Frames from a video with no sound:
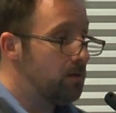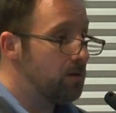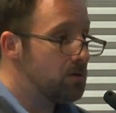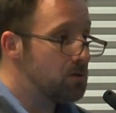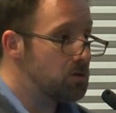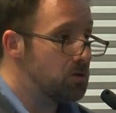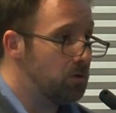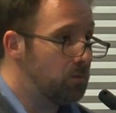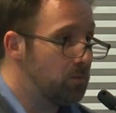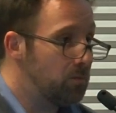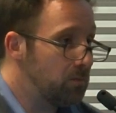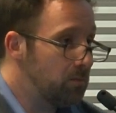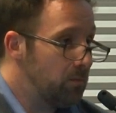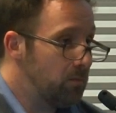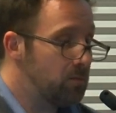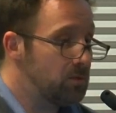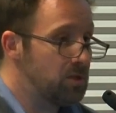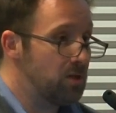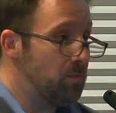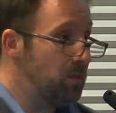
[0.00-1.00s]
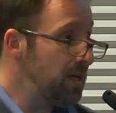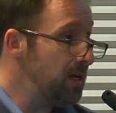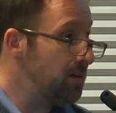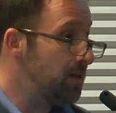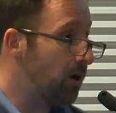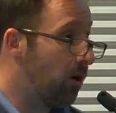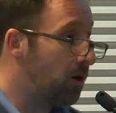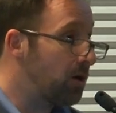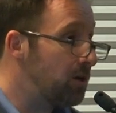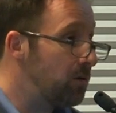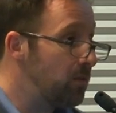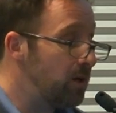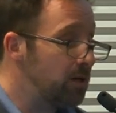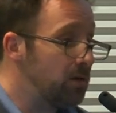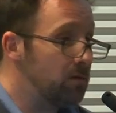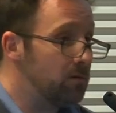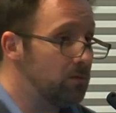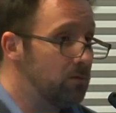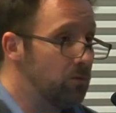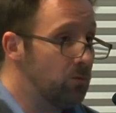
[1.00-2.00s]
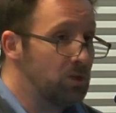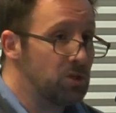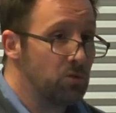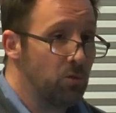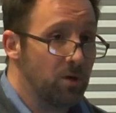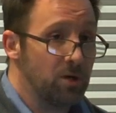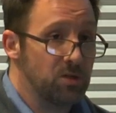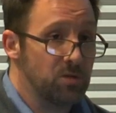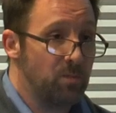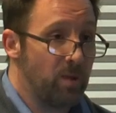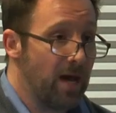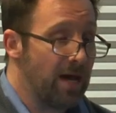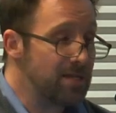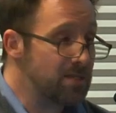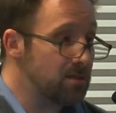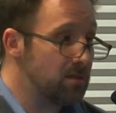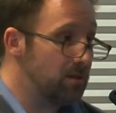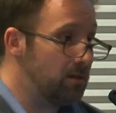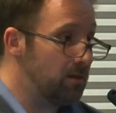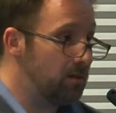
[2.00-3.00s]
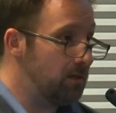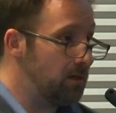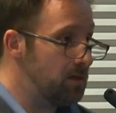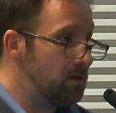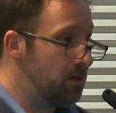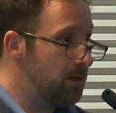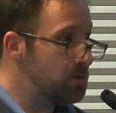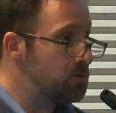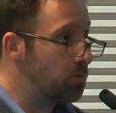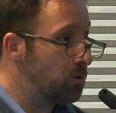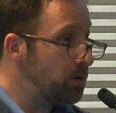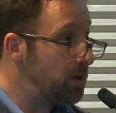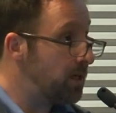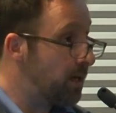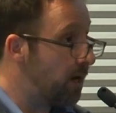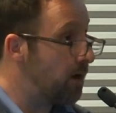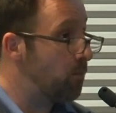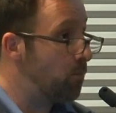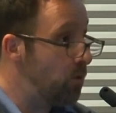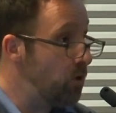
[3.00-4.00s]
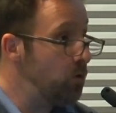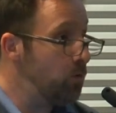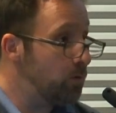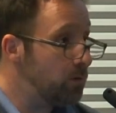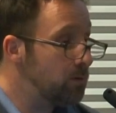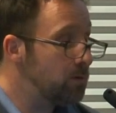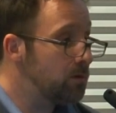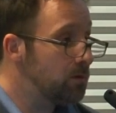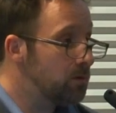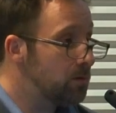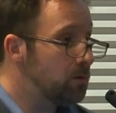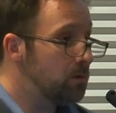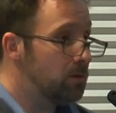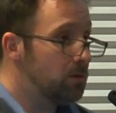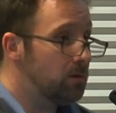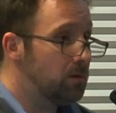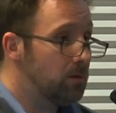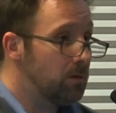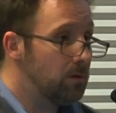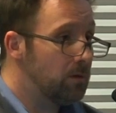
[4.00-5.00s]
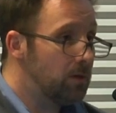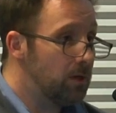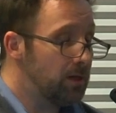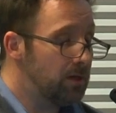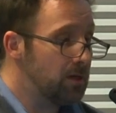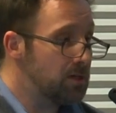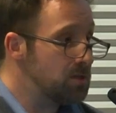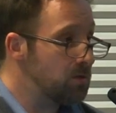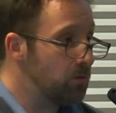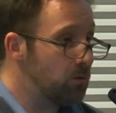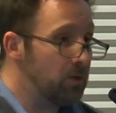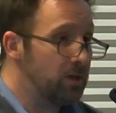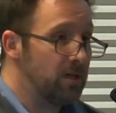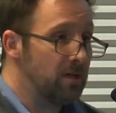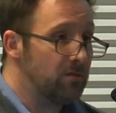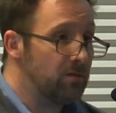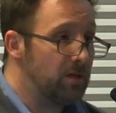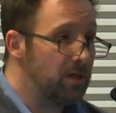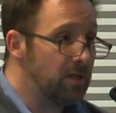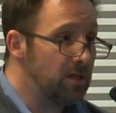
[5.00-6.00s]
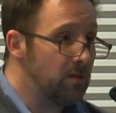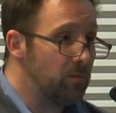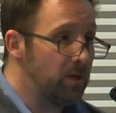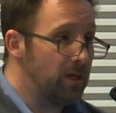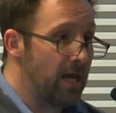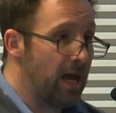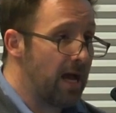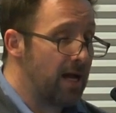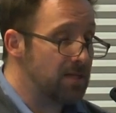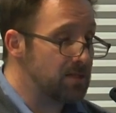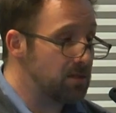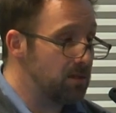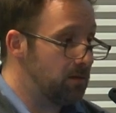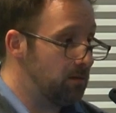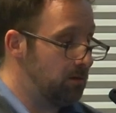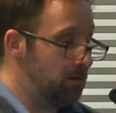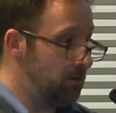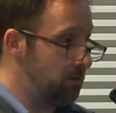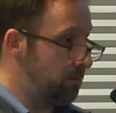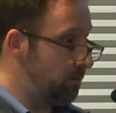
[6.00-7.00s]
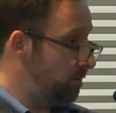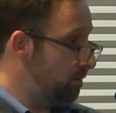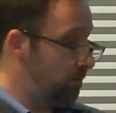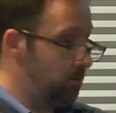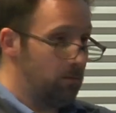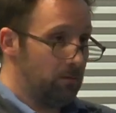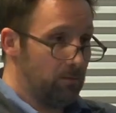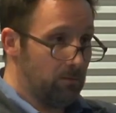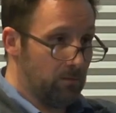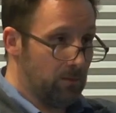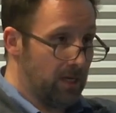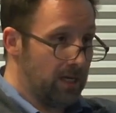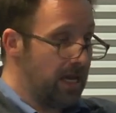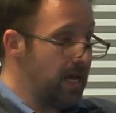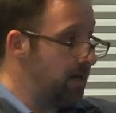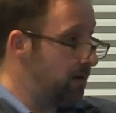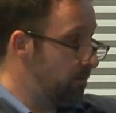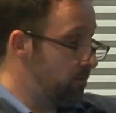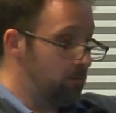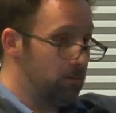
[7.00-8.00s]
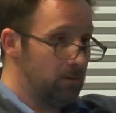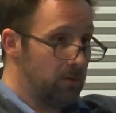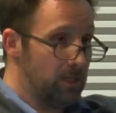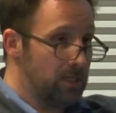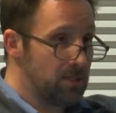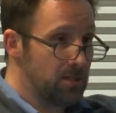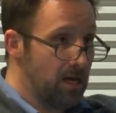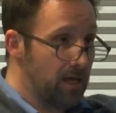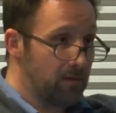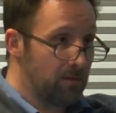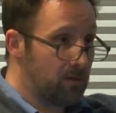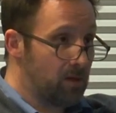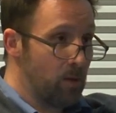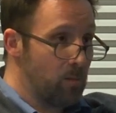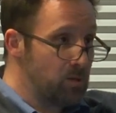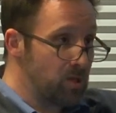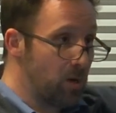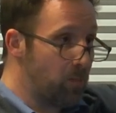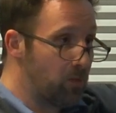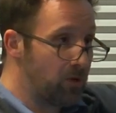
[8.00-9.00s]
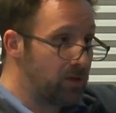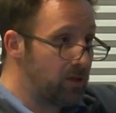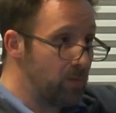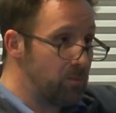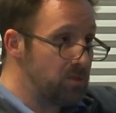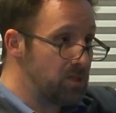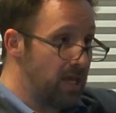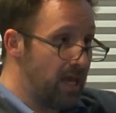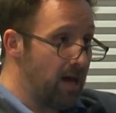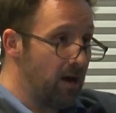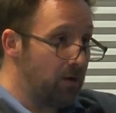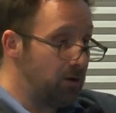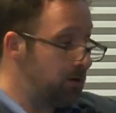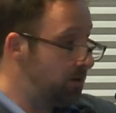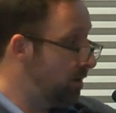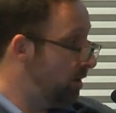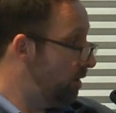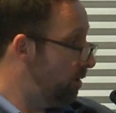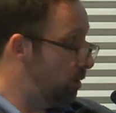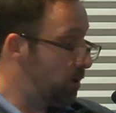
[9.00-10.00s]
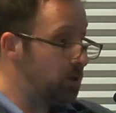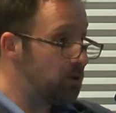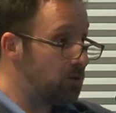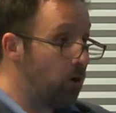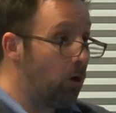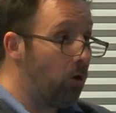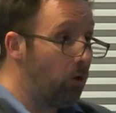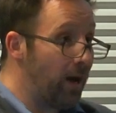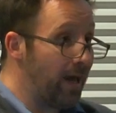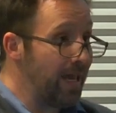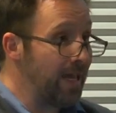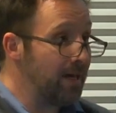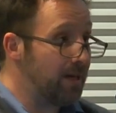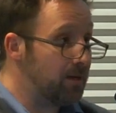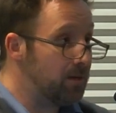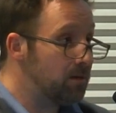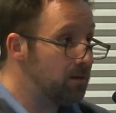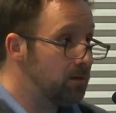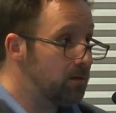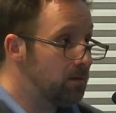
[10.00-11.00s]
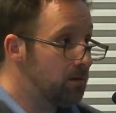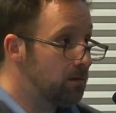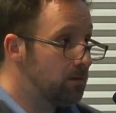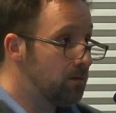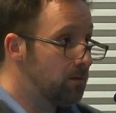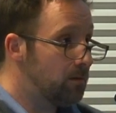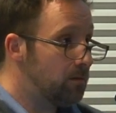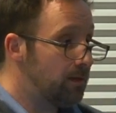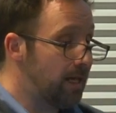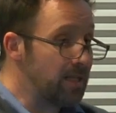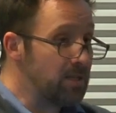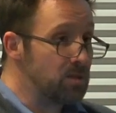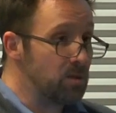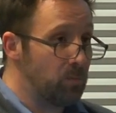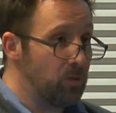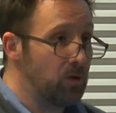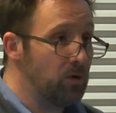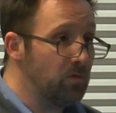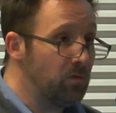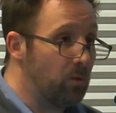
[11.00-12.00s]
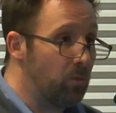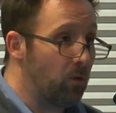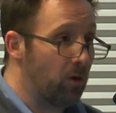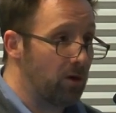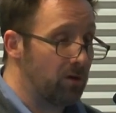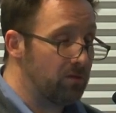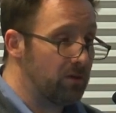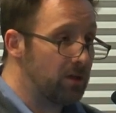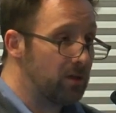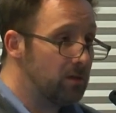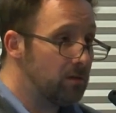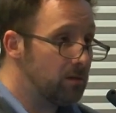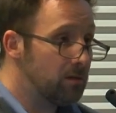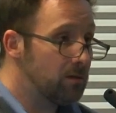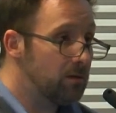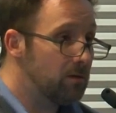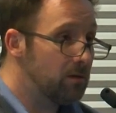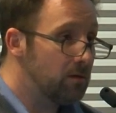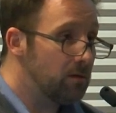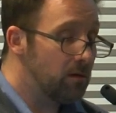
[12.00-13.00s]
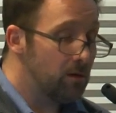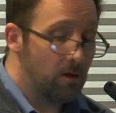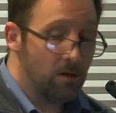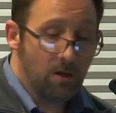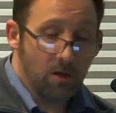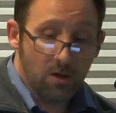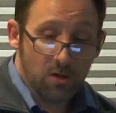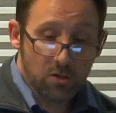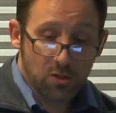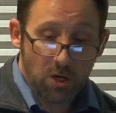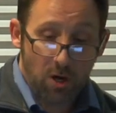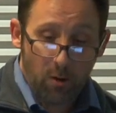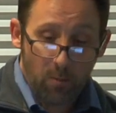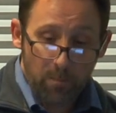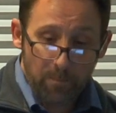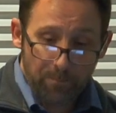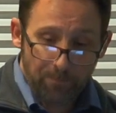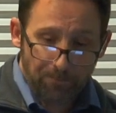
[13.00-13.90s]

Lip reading: So to me, the argument, which one is best, it's really kind of moot. It doesn't really even need to be asked. Again, it's not thumbs up or thumbs down. Look at the whole hand. That's the beautiful part of it. So